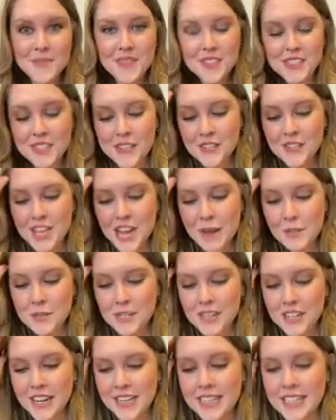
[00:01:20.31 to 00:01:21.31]
So
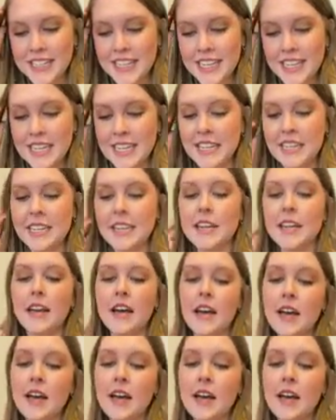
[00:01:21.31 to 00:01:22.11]
chapter 19